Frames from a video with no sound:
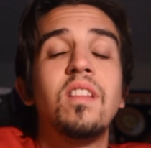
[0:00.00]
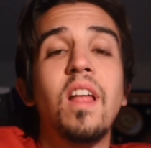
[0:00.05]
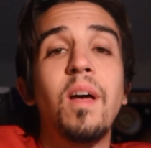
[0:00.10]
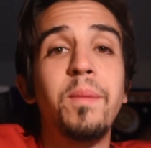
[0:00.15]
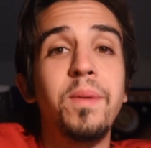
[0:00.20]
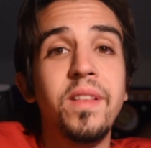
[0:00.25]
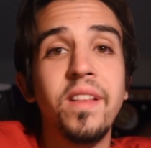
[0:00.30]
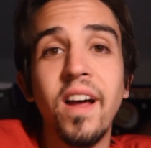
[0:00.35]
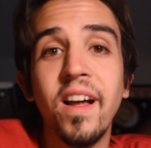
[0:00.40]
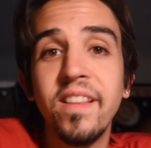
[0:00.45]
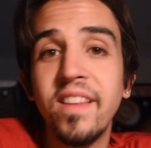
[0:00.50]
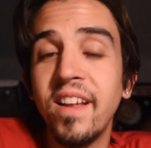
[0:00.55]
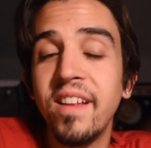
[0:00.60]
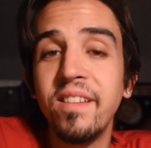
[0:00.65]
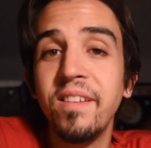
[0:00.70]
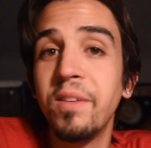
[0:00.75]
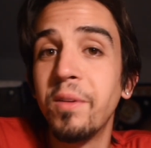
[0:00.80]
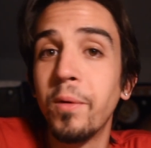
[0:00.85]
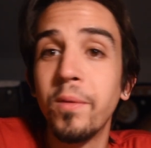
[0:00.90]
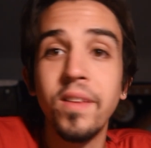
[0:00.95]
I mean, not
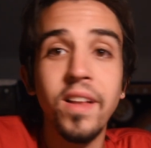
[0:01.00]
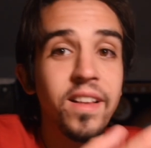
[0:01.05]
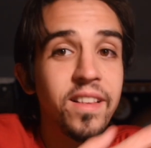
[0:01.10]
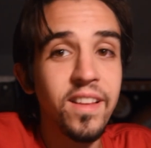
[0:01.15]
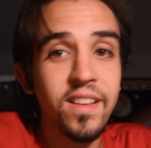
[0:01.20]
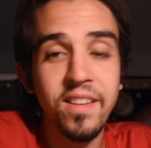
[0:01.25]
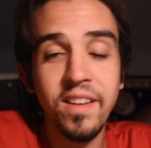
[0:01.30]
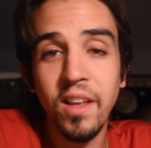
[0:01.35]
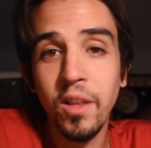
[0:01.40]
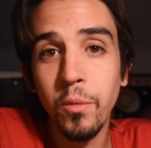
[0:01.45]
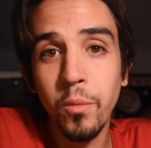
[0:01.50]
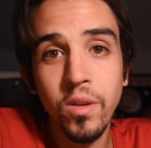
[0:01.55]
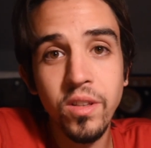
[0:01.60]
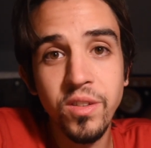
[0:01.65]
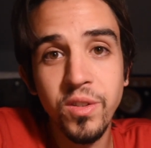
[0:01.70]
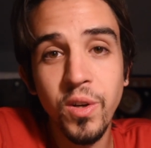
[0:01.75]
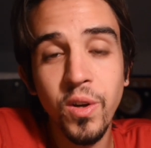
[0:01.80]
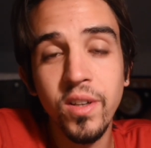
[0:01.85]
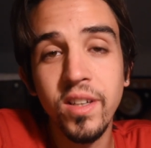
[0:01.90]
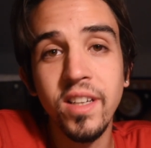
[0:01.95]
that, you know, not that the other
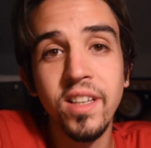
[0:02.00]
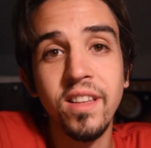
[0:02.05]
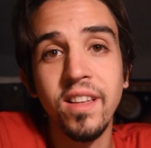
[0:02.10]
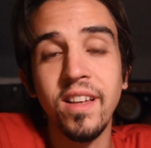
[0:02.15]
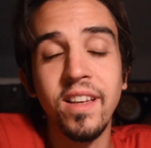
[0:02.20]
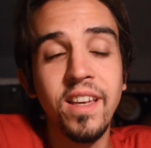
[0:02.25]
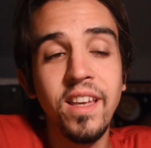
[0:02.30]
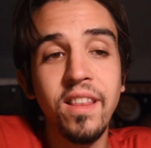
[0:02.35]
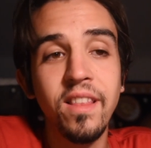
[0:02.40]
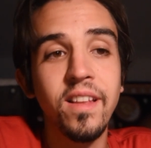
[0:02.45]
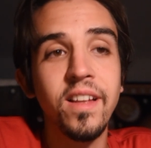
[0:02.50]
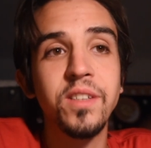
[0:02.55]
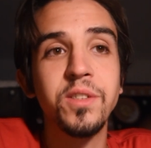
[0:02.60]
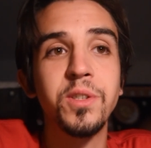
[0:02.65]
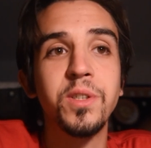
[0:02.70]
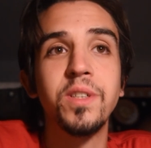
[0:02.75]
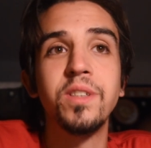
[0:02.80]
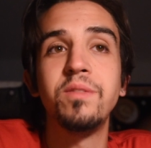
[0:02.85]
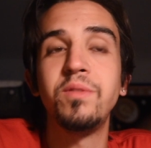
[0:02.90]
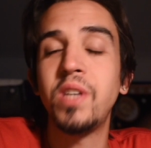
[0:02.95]
ones couldn't, like Heath
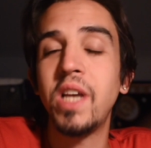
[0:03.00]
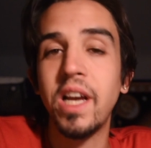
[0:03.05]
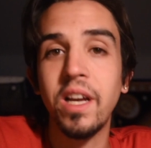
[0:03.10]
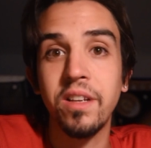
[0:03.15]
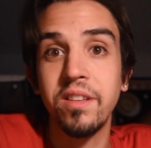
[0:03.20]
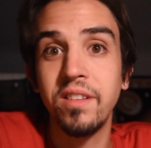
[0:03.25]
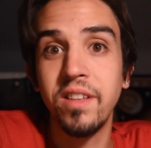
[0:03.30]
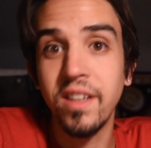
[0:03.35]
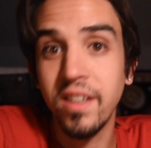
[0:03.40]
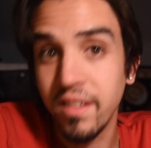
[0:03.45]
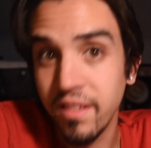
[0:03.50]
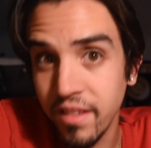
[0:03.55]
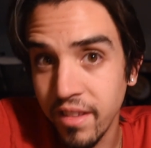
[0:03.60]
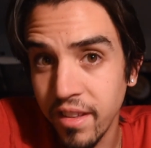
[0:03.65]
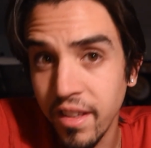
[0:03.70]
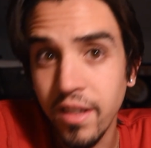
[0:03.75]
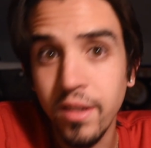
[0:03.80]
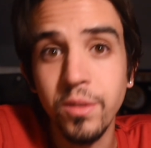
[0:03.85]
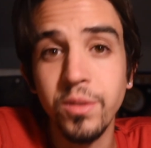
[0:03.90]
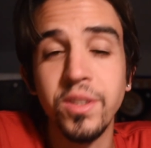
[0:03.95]
Ledger and Jack
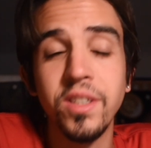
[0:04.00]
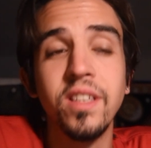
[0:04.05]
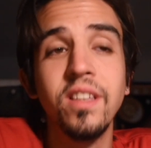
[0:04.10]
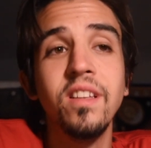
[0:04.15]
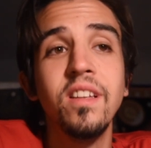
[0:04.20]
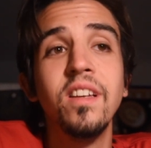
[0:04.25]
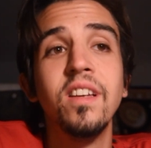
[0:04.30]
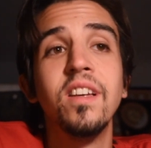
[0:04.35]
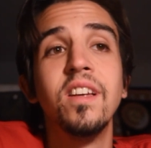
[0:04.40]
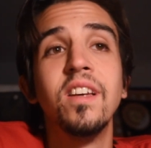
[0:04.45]
Nicholson,